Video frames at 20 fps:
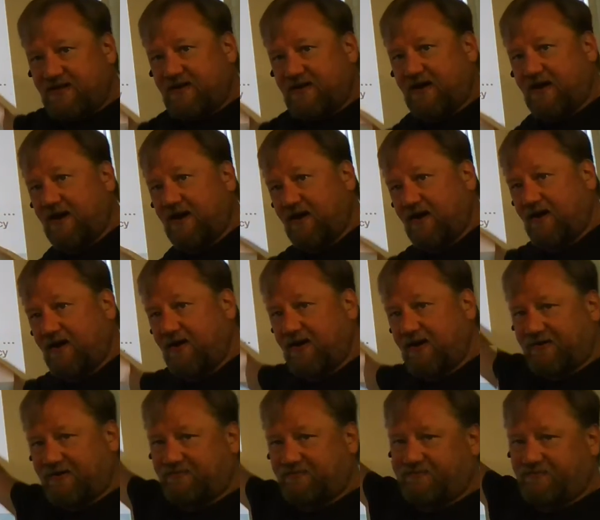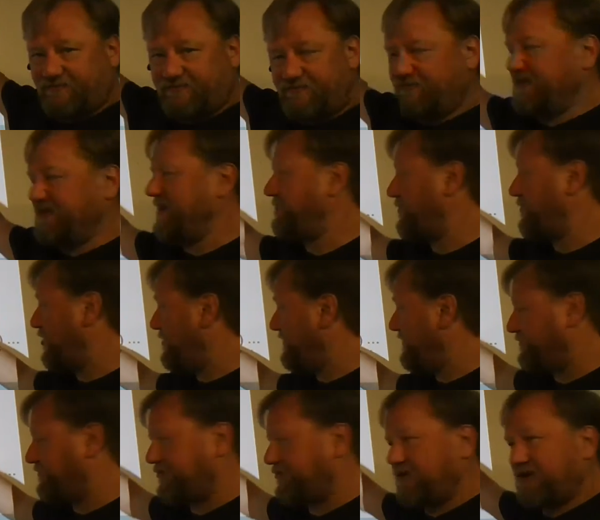the
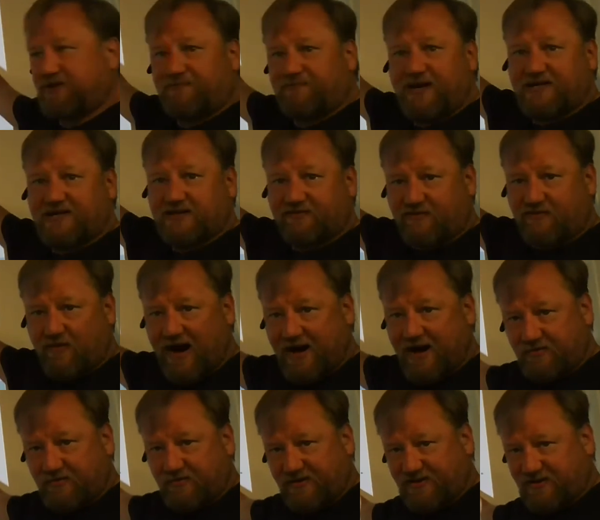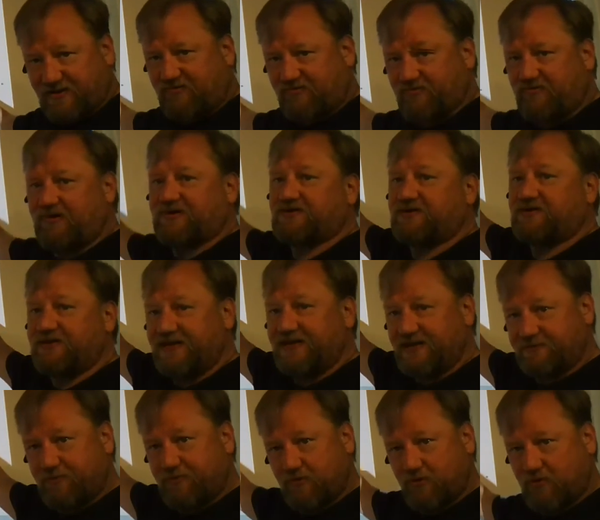employment prospects of graduates across these
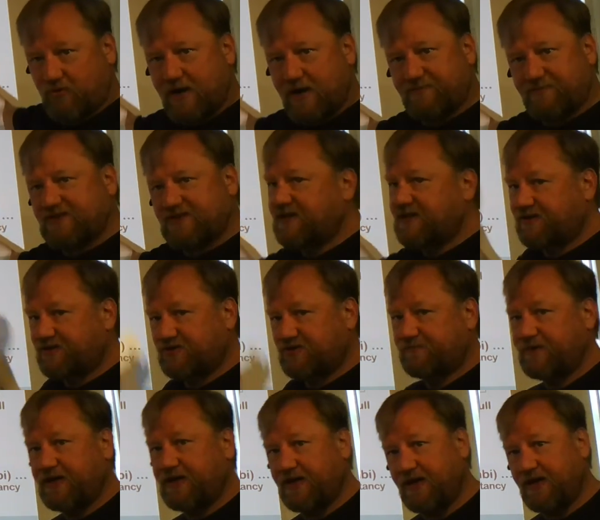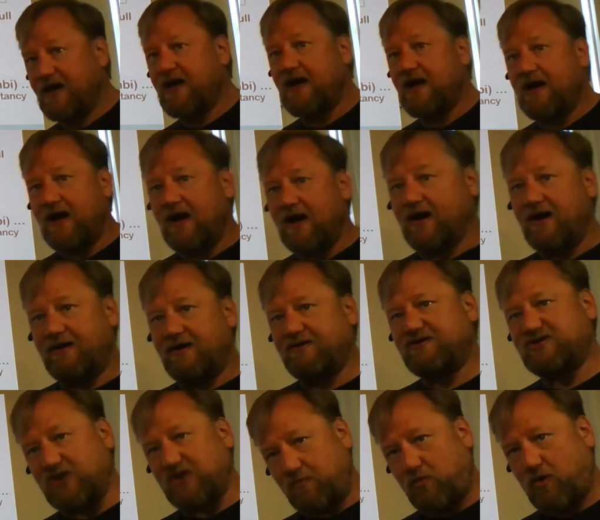programs tend to be
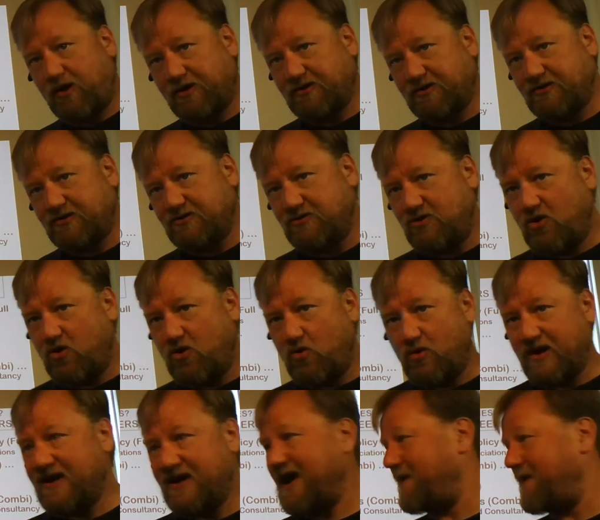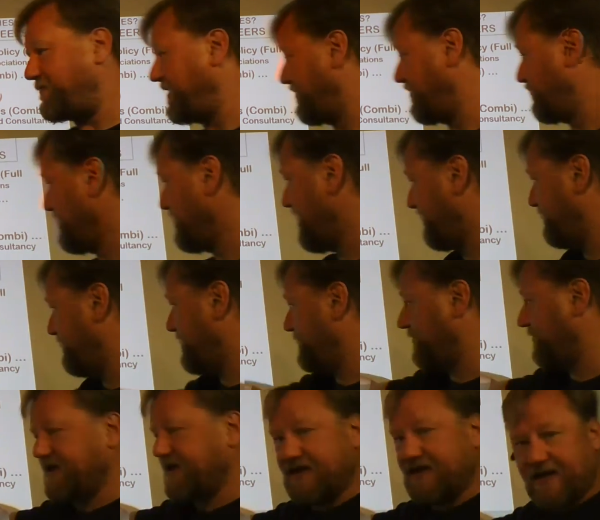somewhat overlapping. We have people
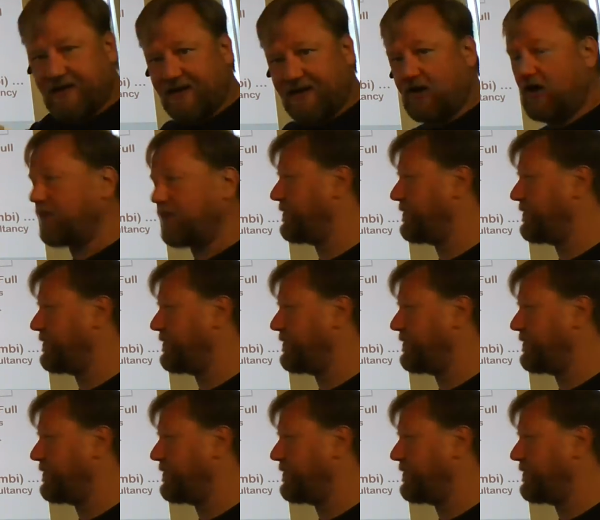here ending up